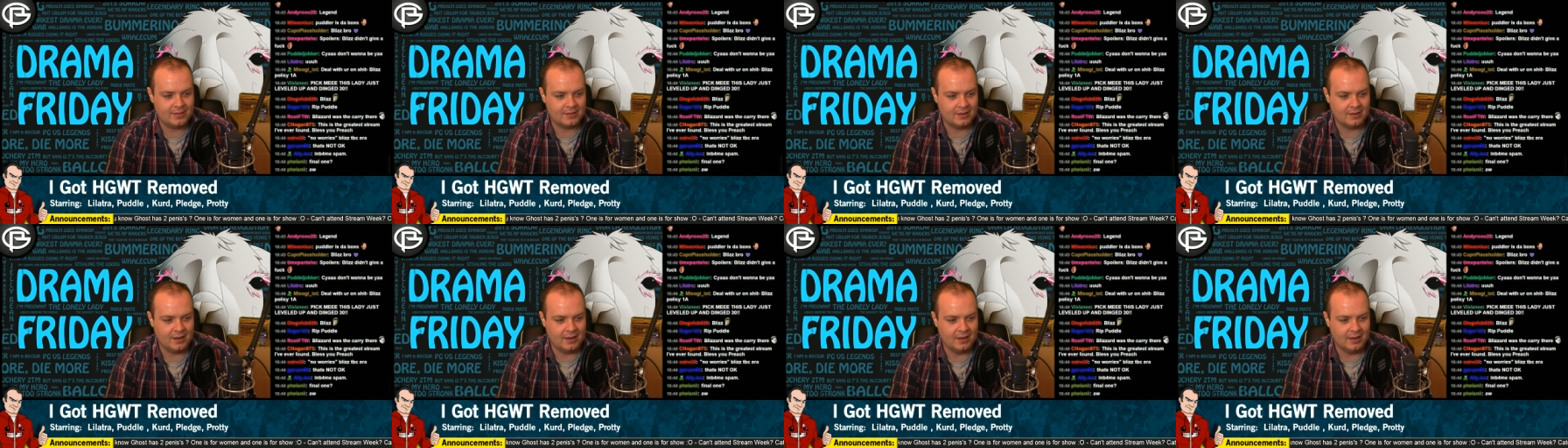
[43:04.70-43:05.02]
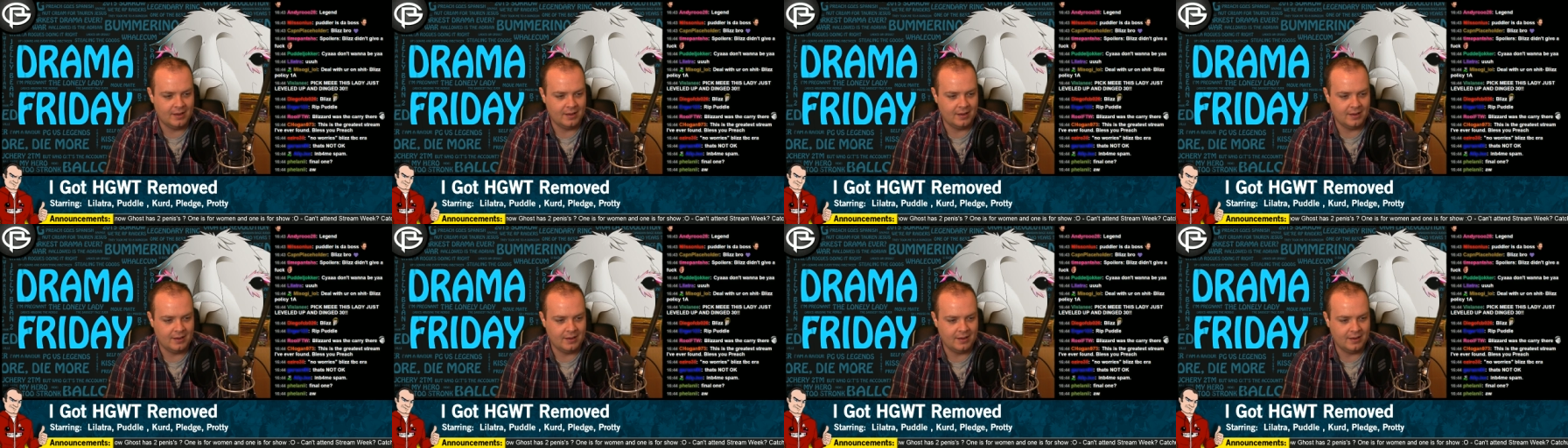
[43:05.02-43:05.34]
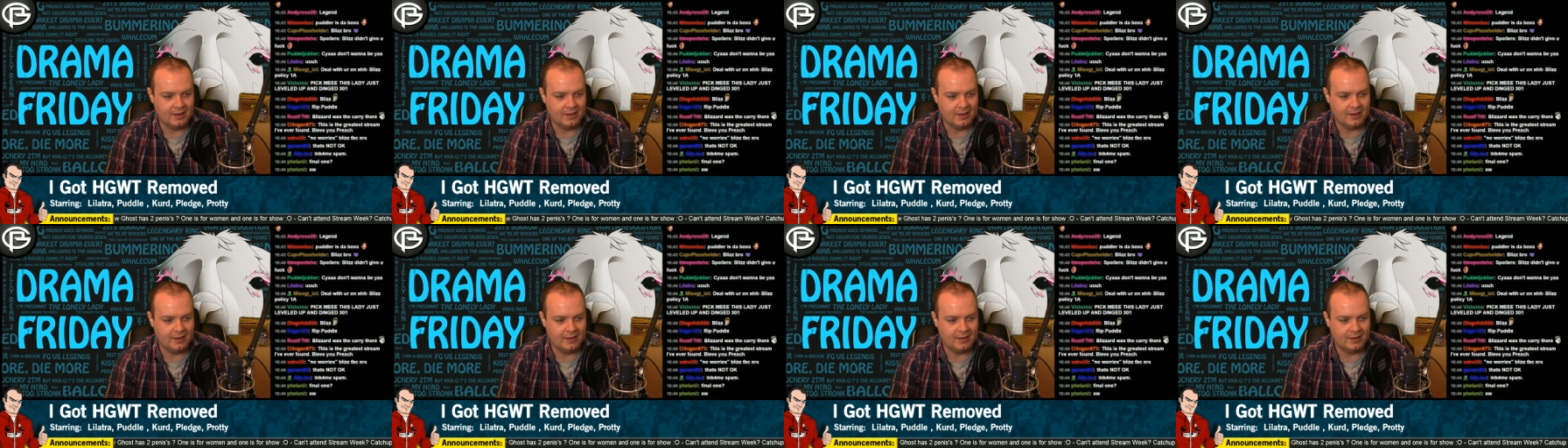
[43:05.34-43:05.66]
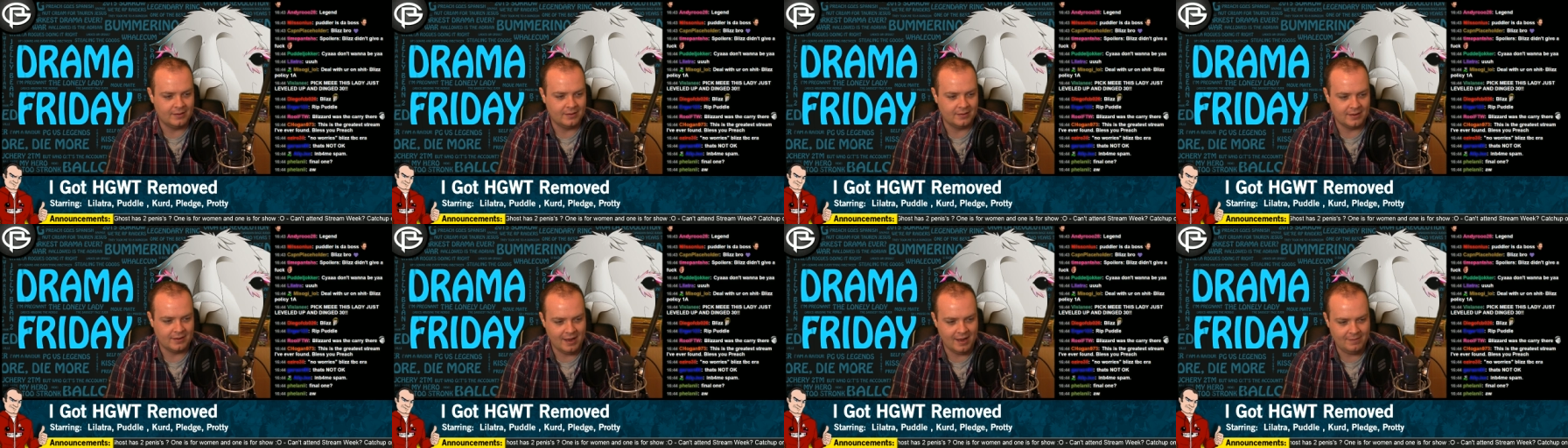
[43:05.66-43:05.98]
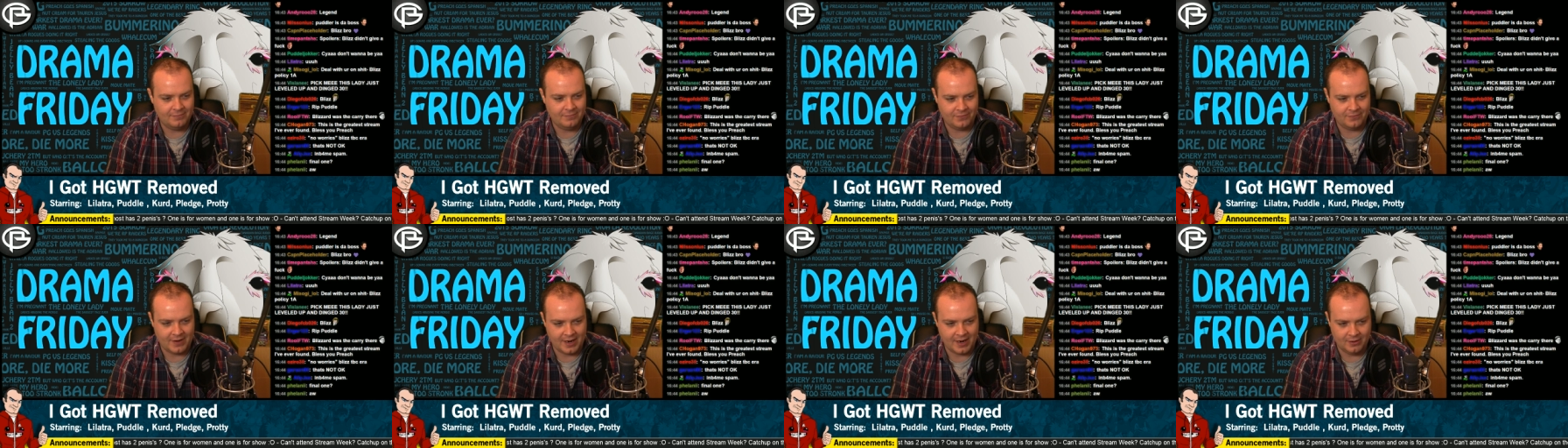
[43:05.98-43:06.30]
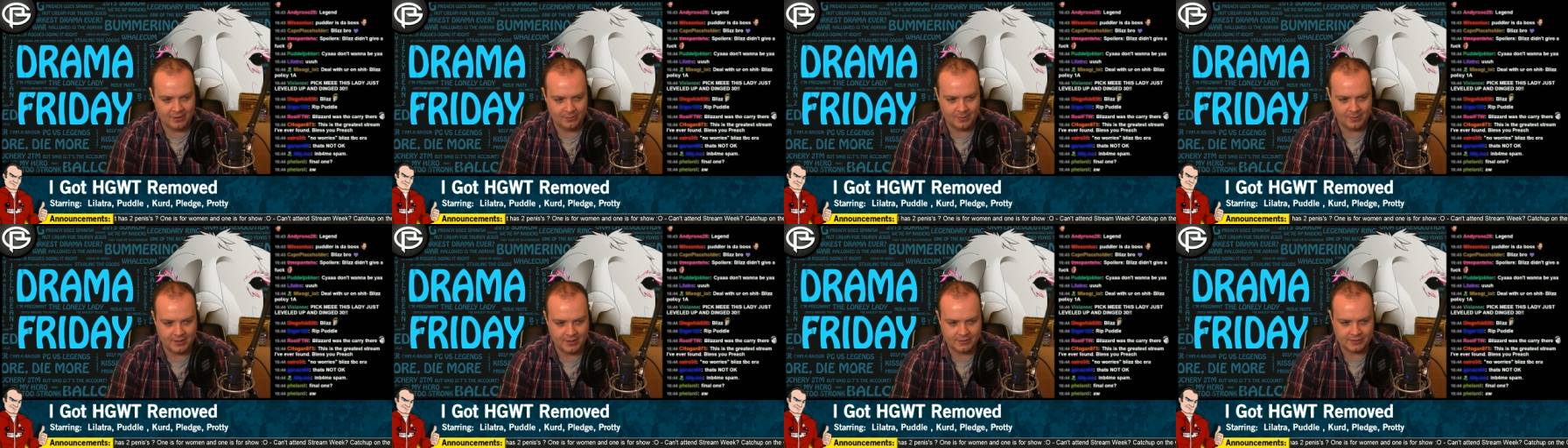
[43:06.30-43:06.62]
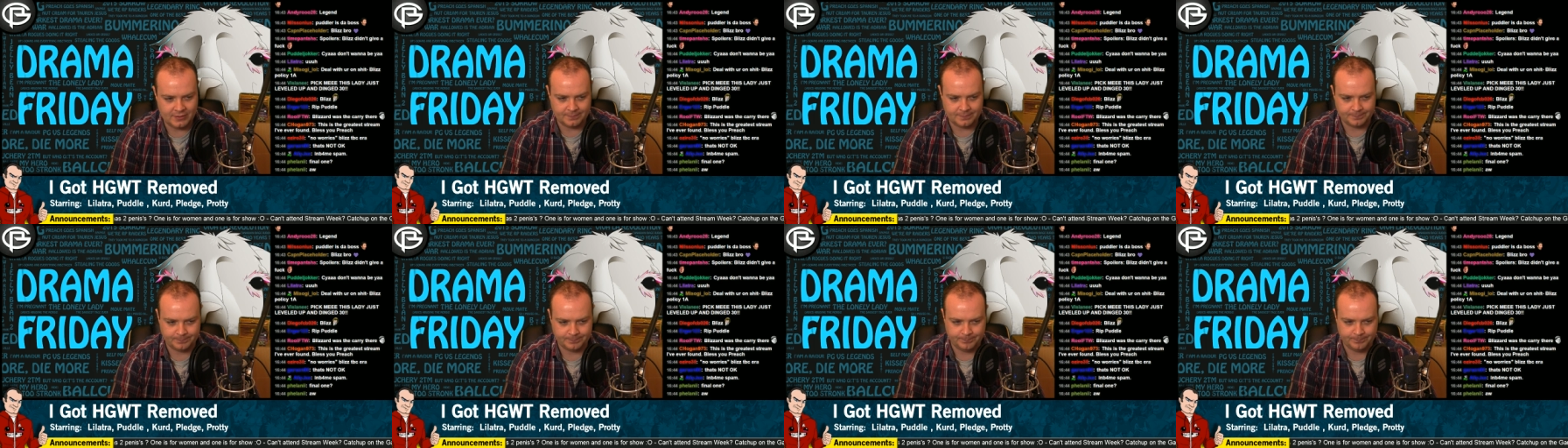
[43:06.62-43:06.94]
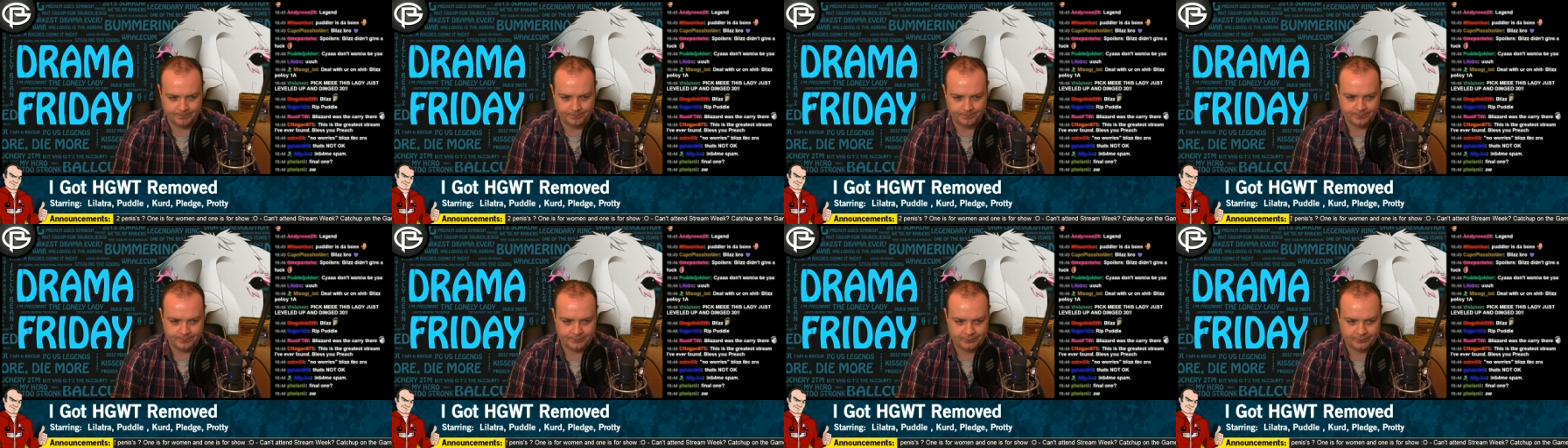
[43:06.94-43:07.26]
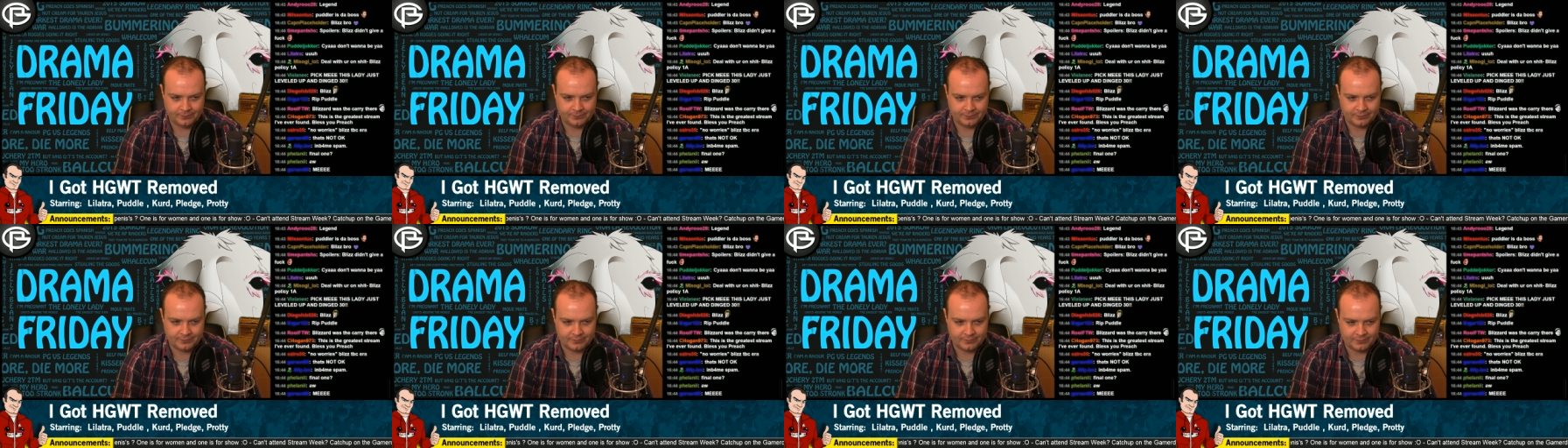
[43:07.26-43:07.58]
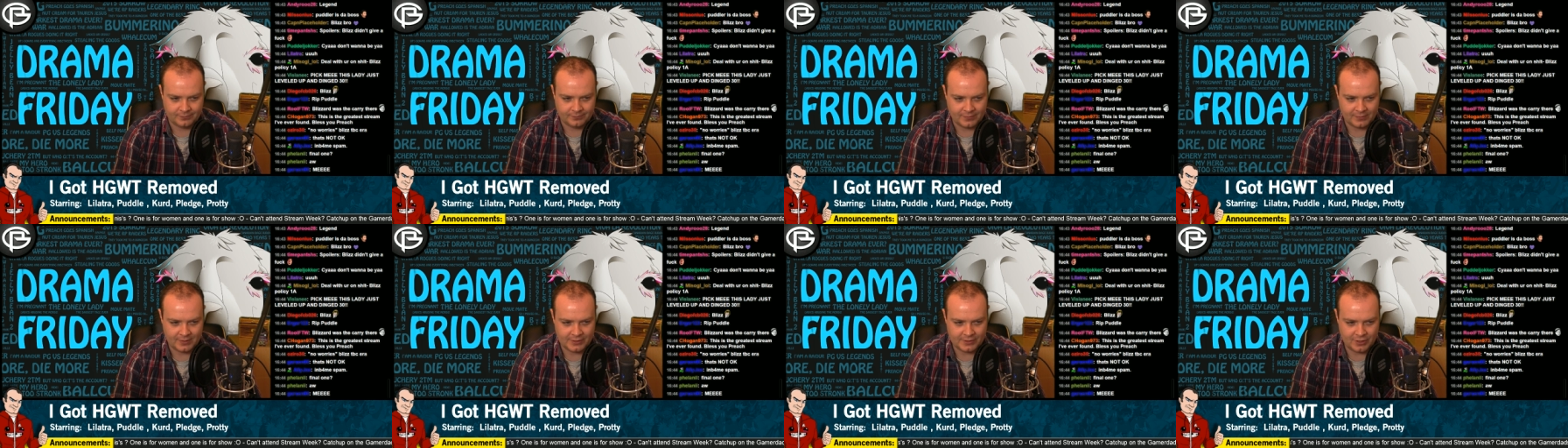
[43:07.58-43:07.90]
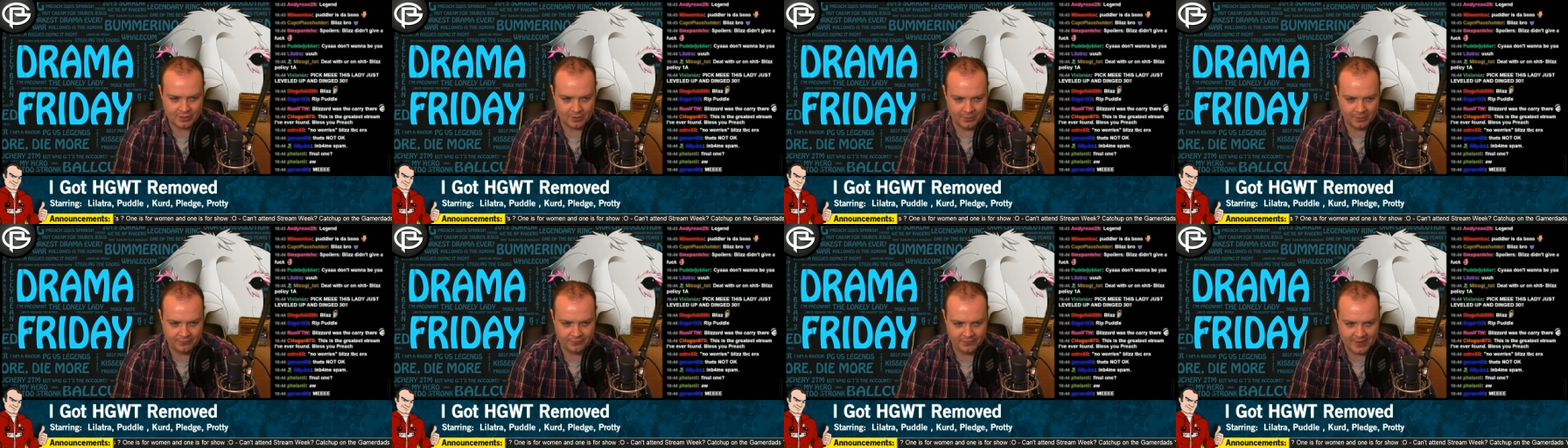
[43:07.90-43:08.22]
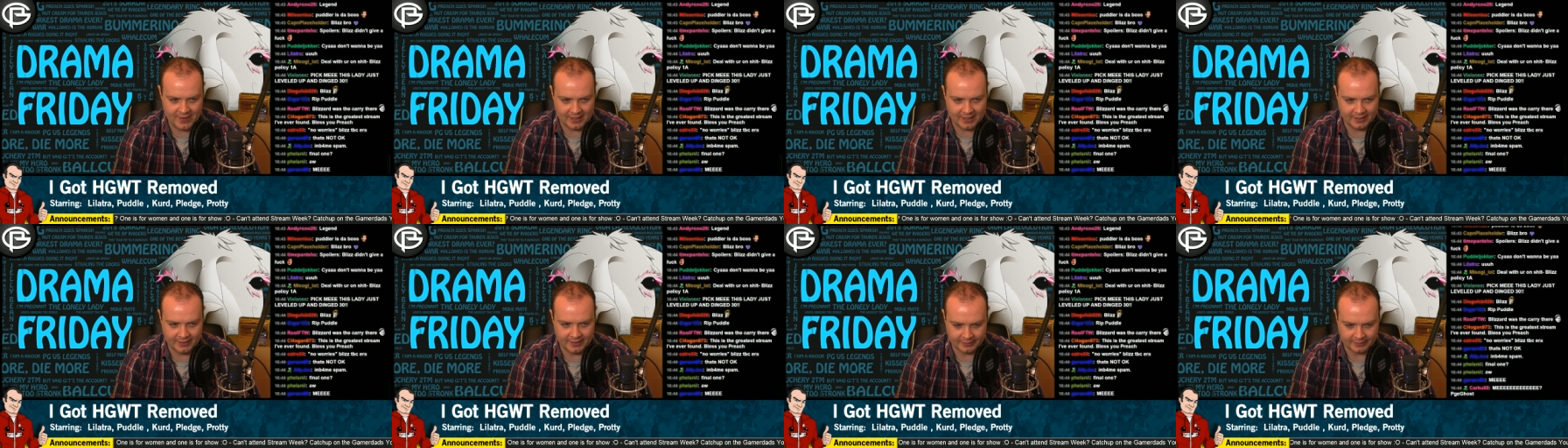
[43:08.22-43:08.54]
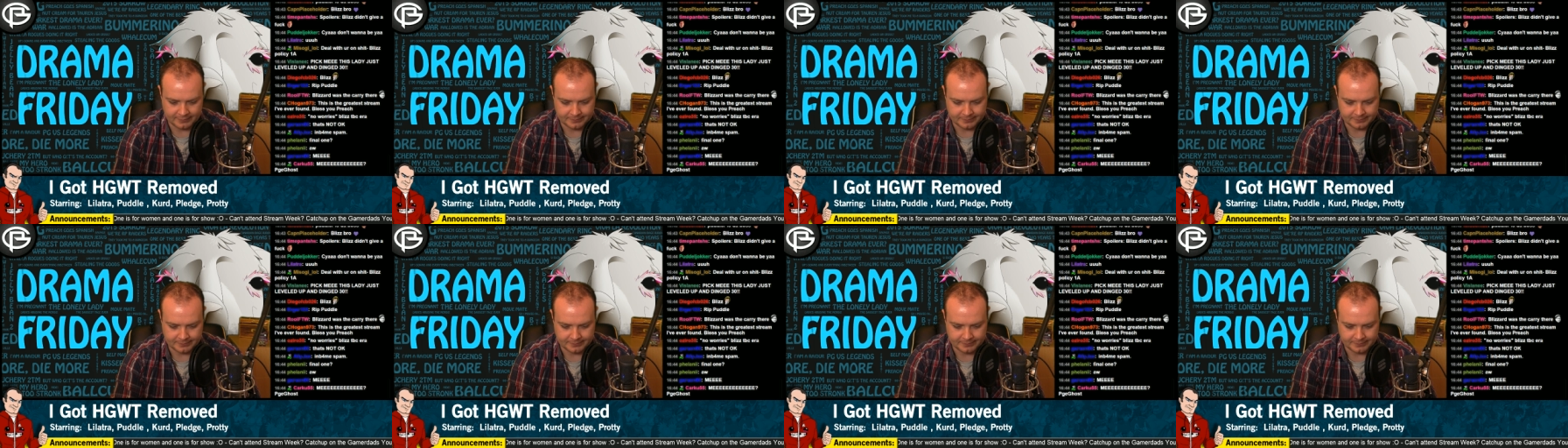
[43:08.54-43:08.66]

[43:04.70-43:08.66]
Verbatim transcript: Uh, yep, final one. Let's go with Felonil.